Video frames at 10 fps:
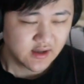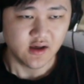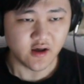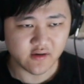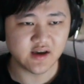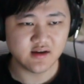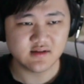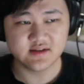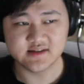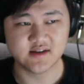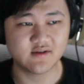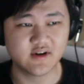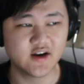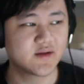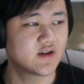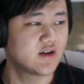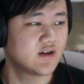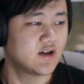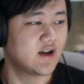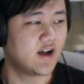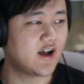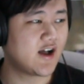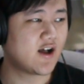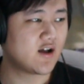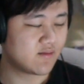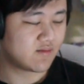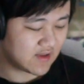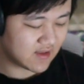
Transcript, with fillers: Okay, decent, right? Um, and like